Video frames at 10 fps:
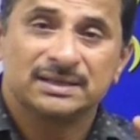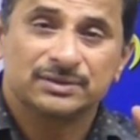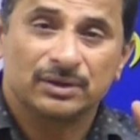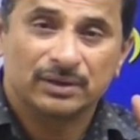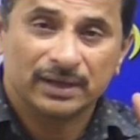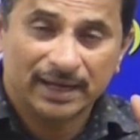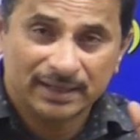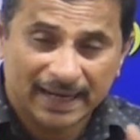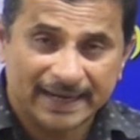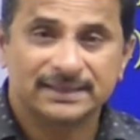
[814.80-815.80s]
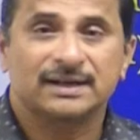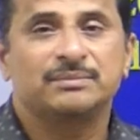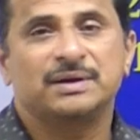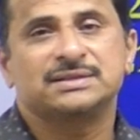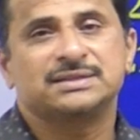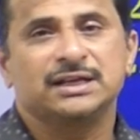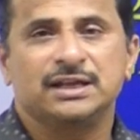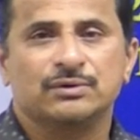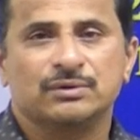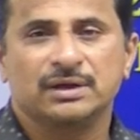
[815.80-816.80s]
so in Hyderabad
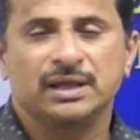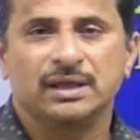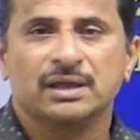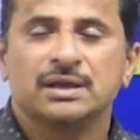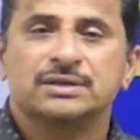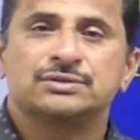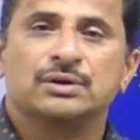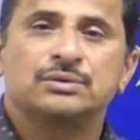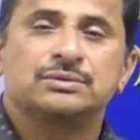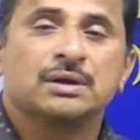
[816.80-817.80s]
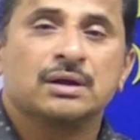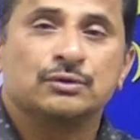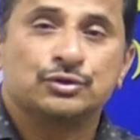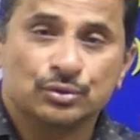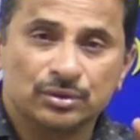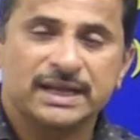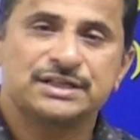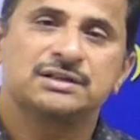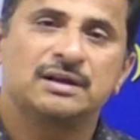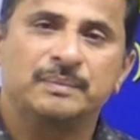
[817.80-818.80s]
city only. So 2
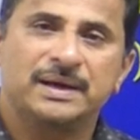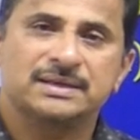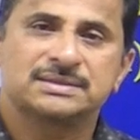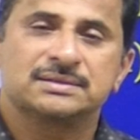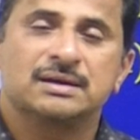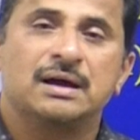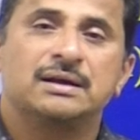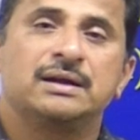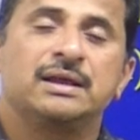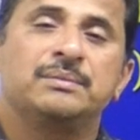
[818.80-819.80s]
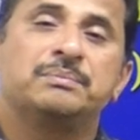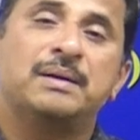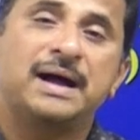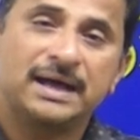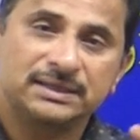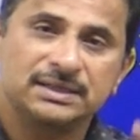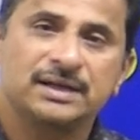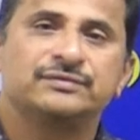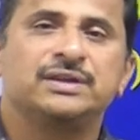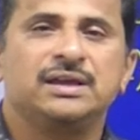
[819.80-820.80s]
national parks already part
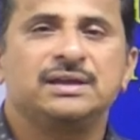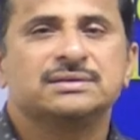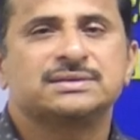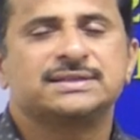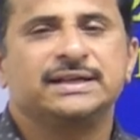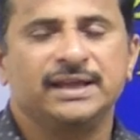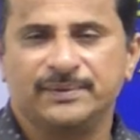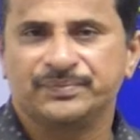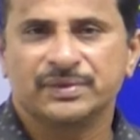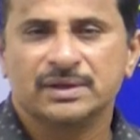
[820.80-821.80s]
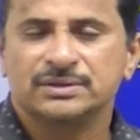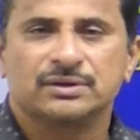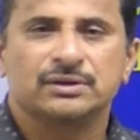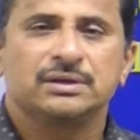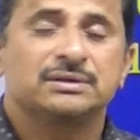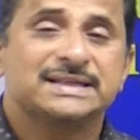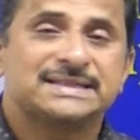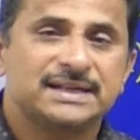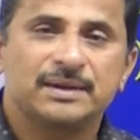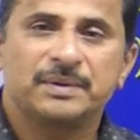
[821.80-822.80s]
of the city. So
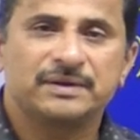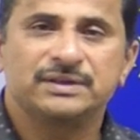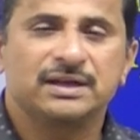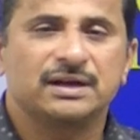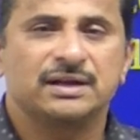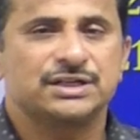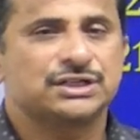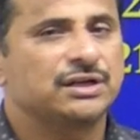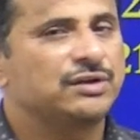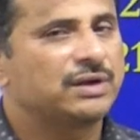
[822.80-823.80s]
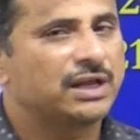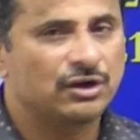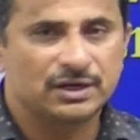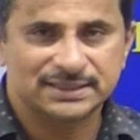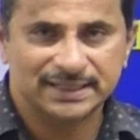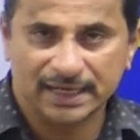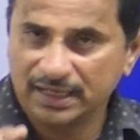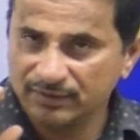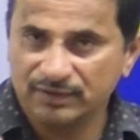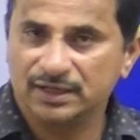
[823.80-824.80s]
this type of the condition you cannot see
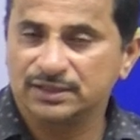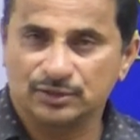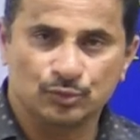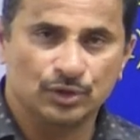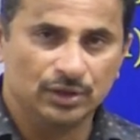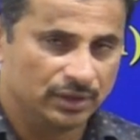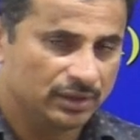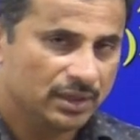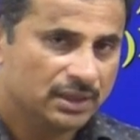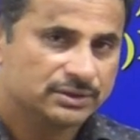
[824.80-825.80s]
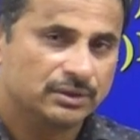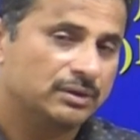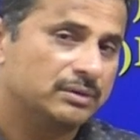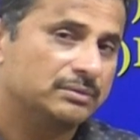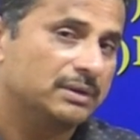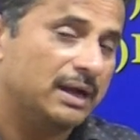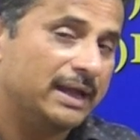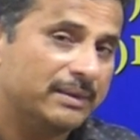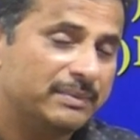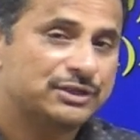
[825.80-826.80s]
anywhere in the world. So
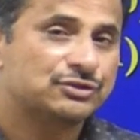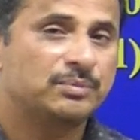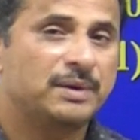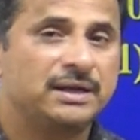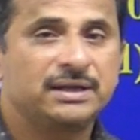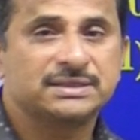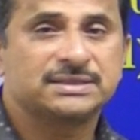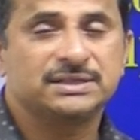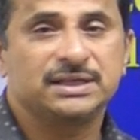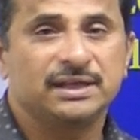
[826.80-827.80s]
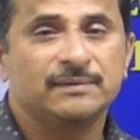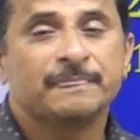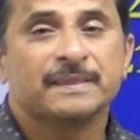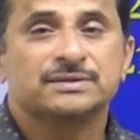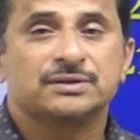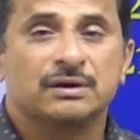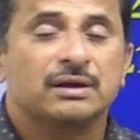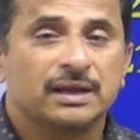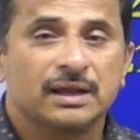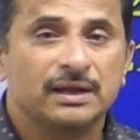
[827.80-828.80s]
a metropolitan city, so
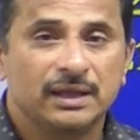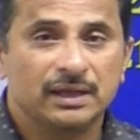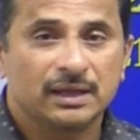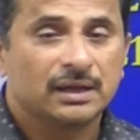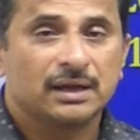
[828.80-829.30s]
really